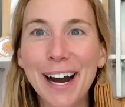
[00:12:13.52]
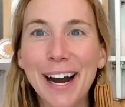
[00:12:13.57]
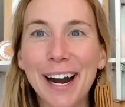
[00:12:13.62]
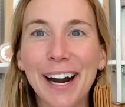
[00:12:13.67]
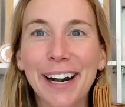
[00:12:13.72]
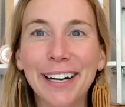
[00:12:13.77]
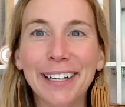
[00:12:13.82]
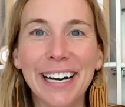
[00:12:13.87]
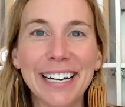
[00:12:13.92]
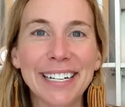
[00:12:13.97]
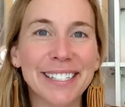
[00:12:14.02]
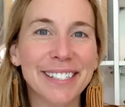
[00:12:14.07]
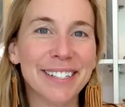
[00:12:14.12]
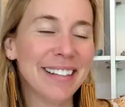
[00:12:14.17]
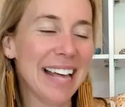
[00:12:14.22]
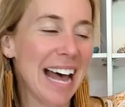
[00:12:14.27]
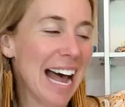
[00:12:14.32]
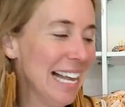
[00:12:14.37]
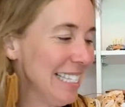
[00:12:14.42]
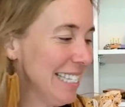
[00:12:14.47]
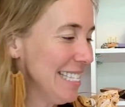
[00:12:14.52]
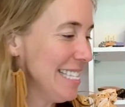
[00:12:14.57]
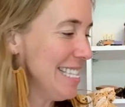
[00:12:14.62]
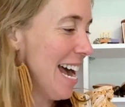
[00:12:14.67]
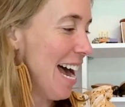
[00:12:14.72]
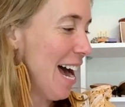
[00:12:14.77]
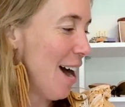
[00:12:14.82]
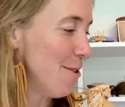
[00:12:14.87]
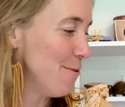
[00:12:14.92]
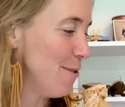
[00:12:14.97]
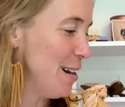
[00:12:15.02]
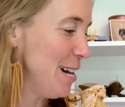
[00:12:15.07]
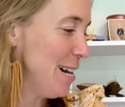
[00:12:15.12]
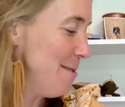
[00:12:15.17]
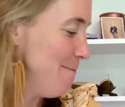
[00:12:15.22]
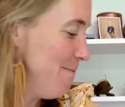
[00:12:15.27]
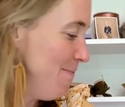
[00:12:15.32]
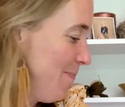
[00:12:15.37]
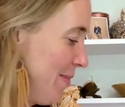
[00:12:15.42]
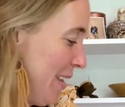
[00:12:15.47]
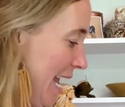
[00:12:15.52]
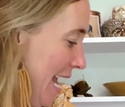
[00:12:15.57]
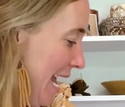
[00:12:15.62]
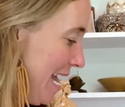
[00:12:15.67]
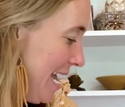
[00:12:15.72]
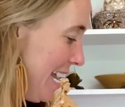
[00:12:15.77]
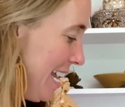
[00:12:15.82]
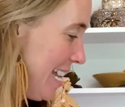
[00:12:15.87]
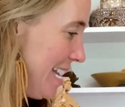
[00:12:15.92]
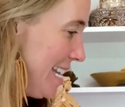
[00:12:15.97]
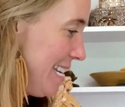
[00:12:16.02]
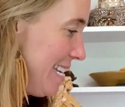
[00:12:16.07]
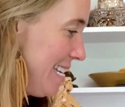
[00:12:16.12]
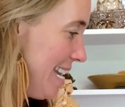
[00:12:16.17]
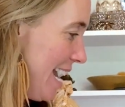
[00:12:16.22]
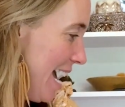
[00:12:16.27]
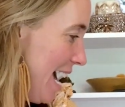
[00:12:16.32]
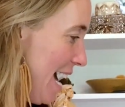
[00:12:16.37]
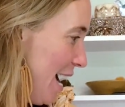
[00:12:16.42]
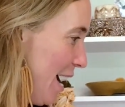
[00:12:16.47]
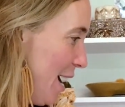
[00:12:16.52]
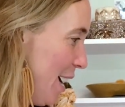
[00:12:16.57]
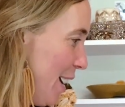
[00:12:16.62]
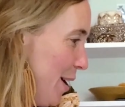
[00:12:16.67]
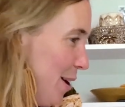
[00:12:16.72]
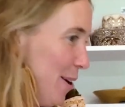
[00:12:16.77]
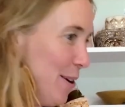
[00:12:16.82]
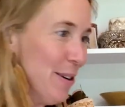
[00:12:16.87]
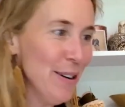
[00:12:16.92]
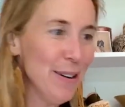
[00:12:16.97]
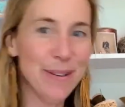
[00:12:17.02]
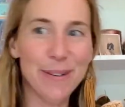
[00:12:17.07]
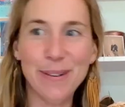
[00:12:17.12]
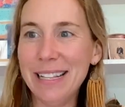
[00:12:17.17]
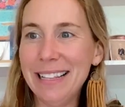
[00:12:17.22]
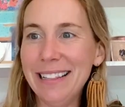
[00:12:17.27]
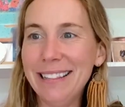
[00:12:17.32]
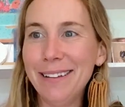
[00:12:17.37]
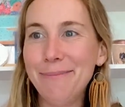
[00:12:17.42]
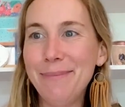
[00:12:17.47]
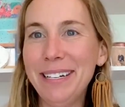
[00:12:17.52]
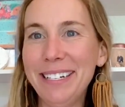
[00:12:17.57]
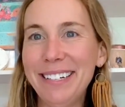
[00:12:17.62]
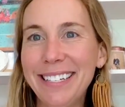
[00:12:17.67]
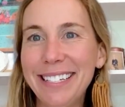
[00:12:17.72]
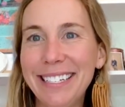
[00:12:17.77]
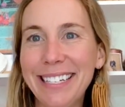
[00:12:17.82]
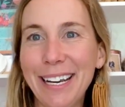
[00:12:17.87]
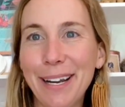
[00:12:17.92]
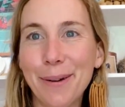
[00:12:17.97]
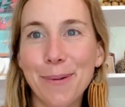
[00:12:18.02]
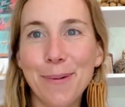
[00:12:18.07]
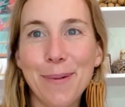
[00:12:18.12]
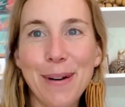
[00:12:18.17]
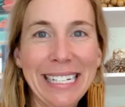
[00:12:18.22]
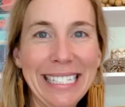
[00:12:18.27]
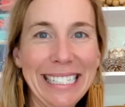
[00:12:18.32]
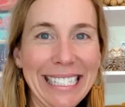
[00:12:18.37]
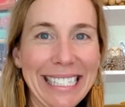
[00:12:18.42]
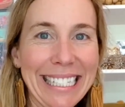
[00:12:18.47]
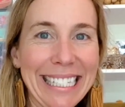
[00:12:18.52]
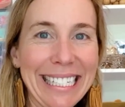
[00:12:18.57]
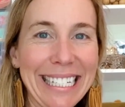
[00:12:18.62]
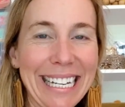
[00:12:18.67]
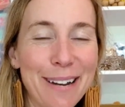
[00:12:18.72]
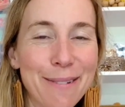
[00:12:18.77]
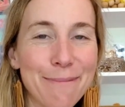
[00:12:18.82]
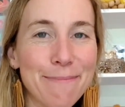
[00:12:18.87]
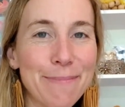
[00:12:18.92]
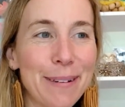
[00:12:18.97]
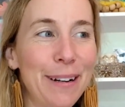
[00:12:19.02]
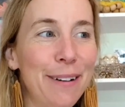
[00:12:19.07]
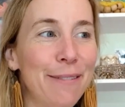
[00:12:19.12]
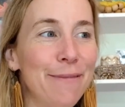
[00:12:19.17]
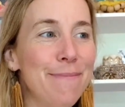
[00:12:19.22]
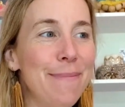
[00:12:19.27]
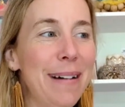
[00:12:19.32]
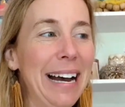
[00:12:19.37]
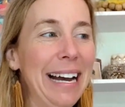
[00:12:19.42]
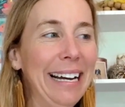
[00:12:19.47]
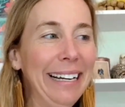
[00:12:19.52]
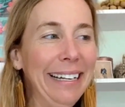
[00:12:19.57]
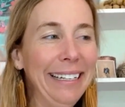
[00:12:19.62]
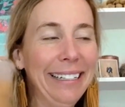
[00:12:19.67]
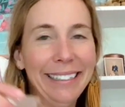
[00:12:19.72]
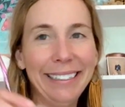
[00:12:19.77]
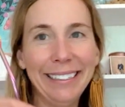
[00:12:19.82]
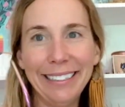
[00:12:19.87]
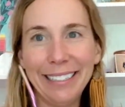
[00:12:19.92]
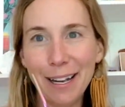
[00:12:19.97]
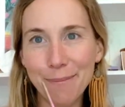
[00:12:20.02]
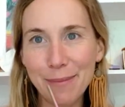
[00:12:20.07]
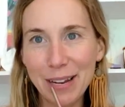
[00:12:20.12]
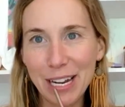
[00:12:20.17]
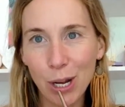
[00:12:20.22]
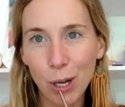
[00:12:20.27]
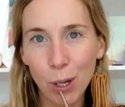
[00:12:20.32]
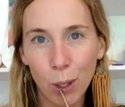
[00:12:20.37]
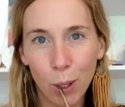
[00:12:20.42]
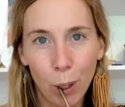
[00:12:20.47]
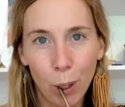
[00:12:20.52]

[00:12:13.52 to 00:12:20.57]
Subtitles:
All right, so that's that one. Now, let me just take one sip of my yummy.